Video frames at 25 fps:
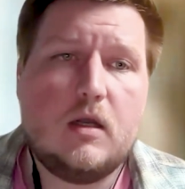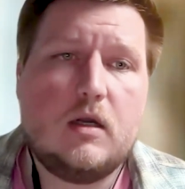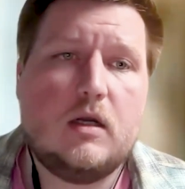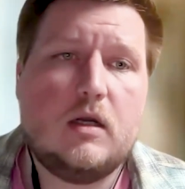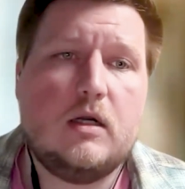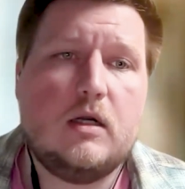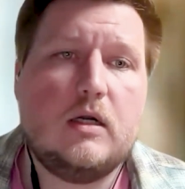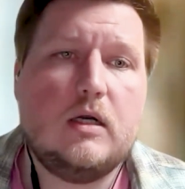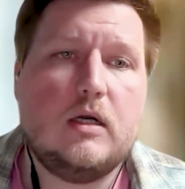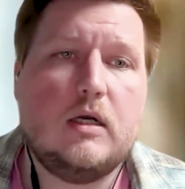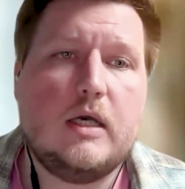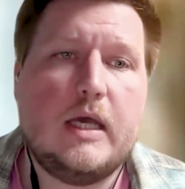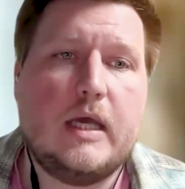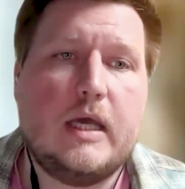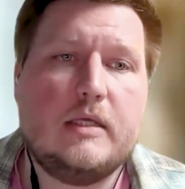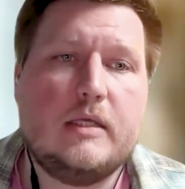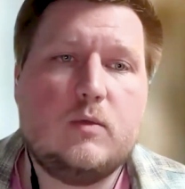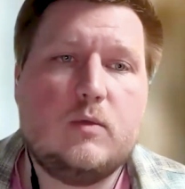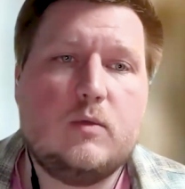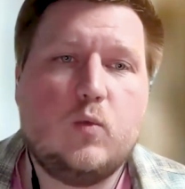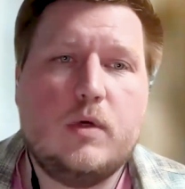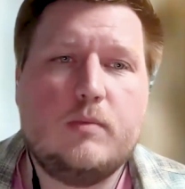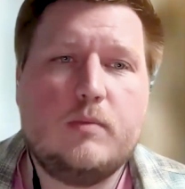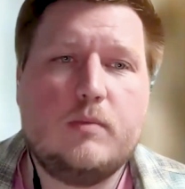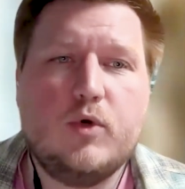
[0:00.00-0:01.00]

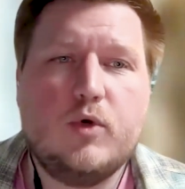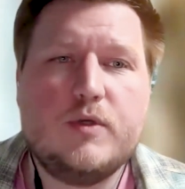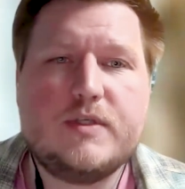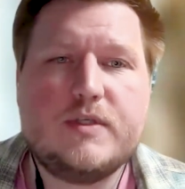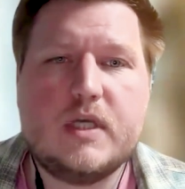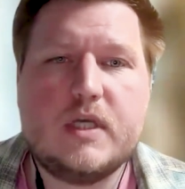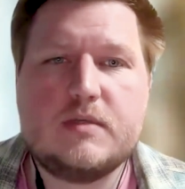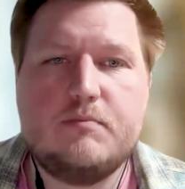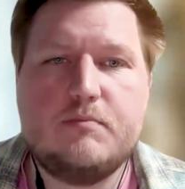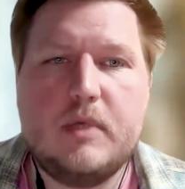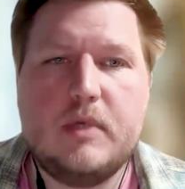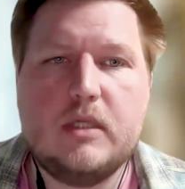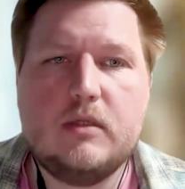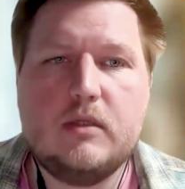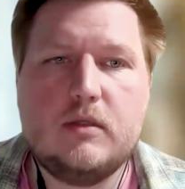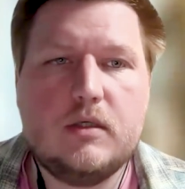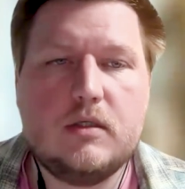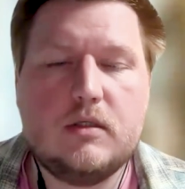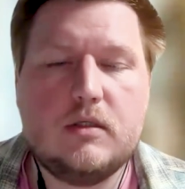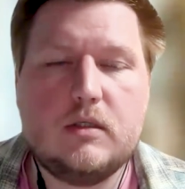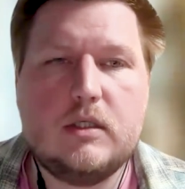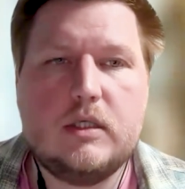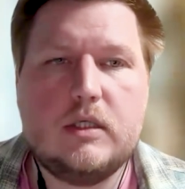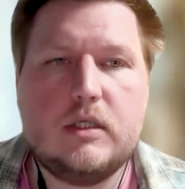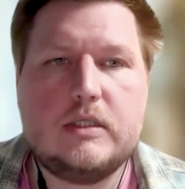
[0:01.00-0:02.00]
And 1.6
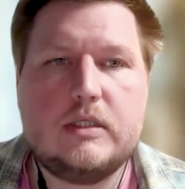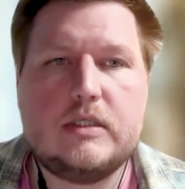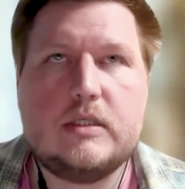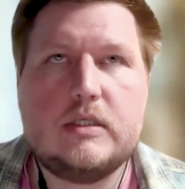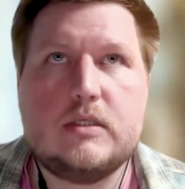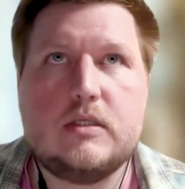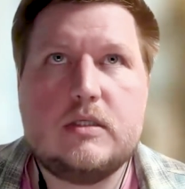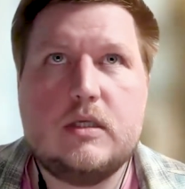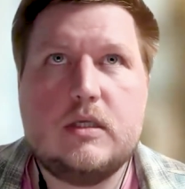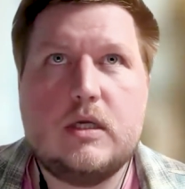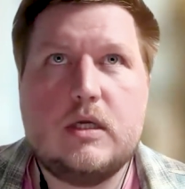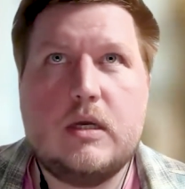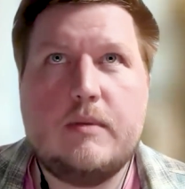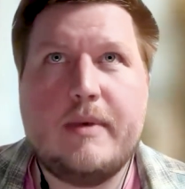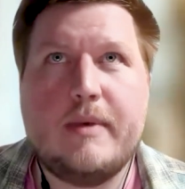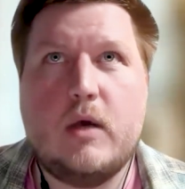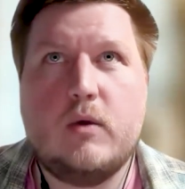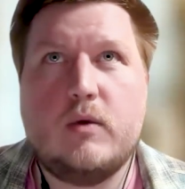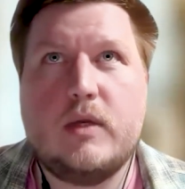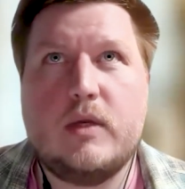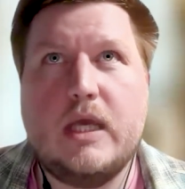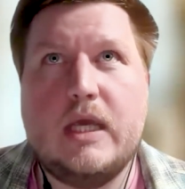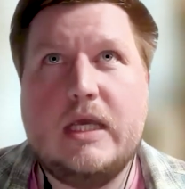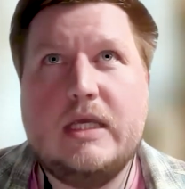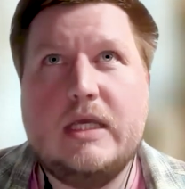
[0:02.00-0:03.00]
million is
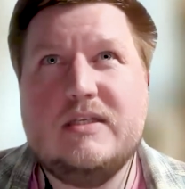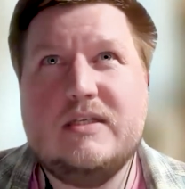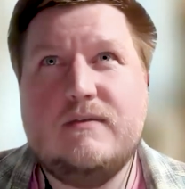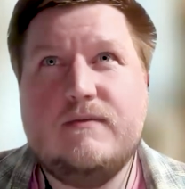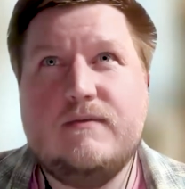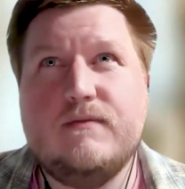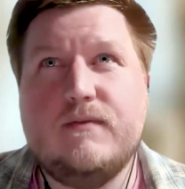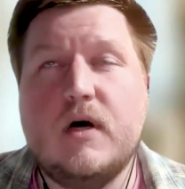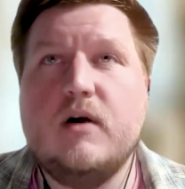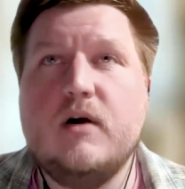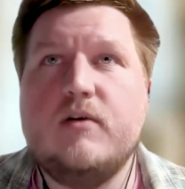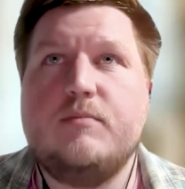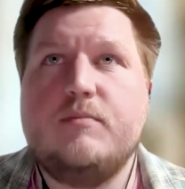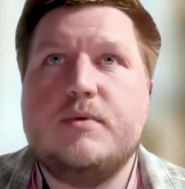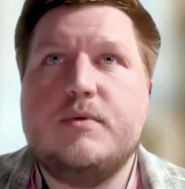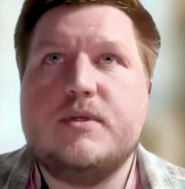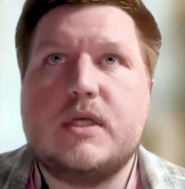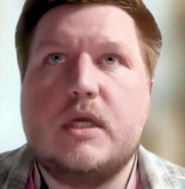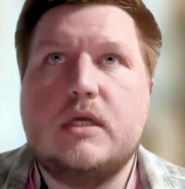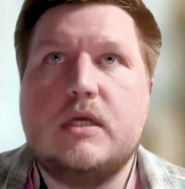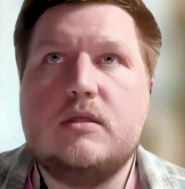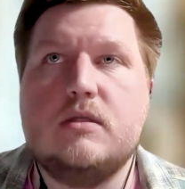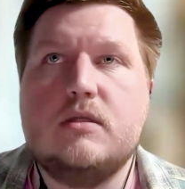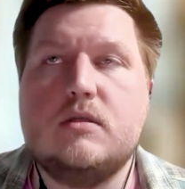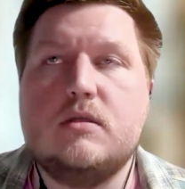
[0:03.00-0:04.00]
about
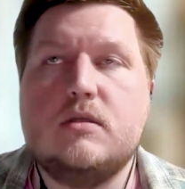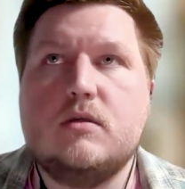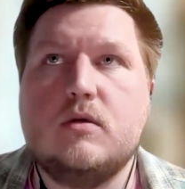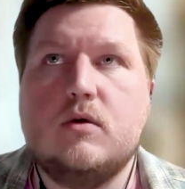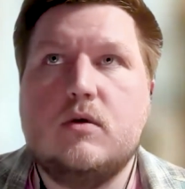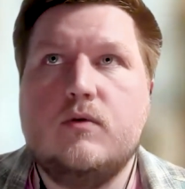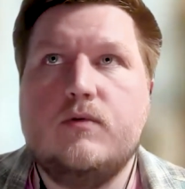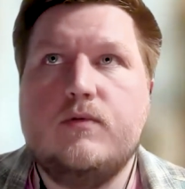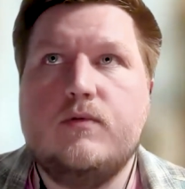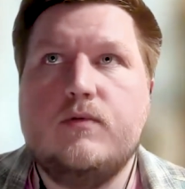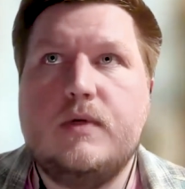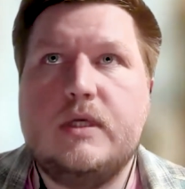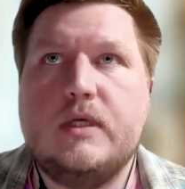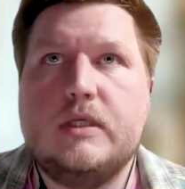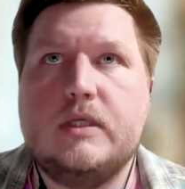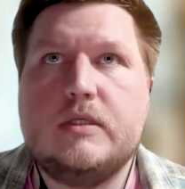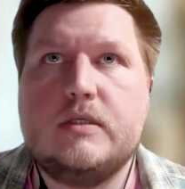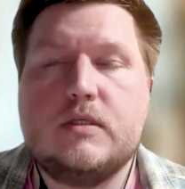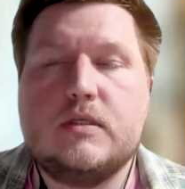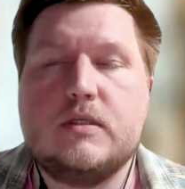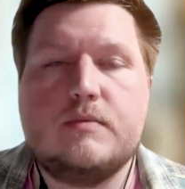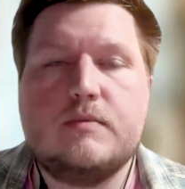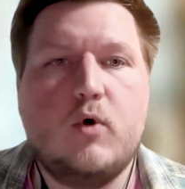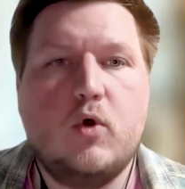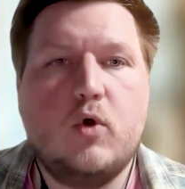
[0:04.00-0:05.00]
85% of
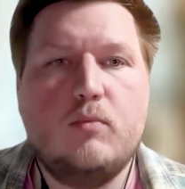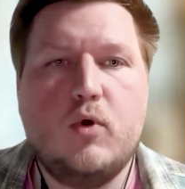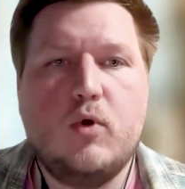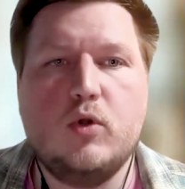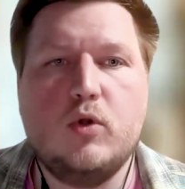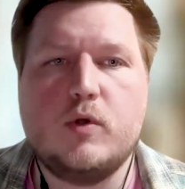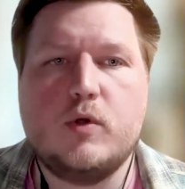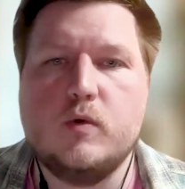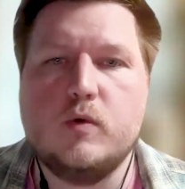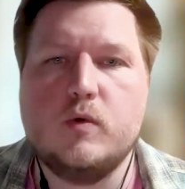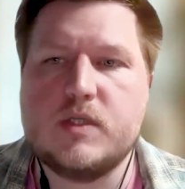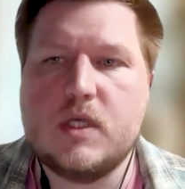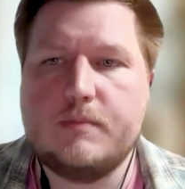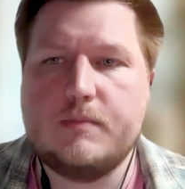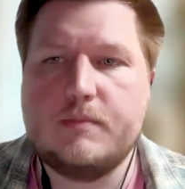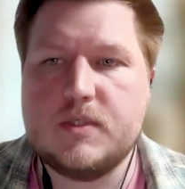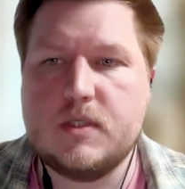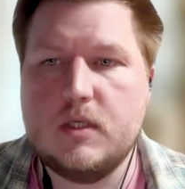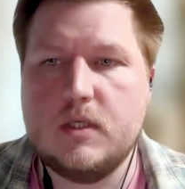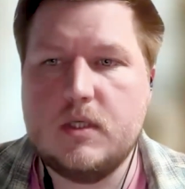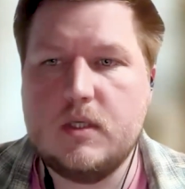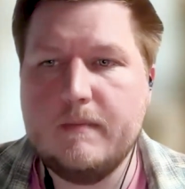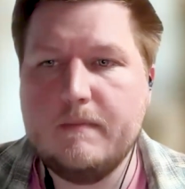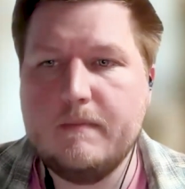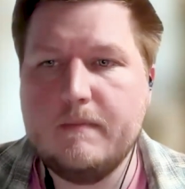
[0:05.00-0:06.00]
its small molecule
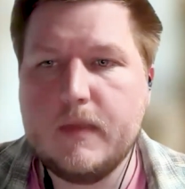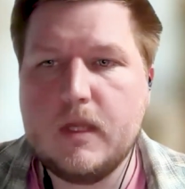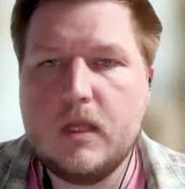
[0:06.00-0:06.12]
subset,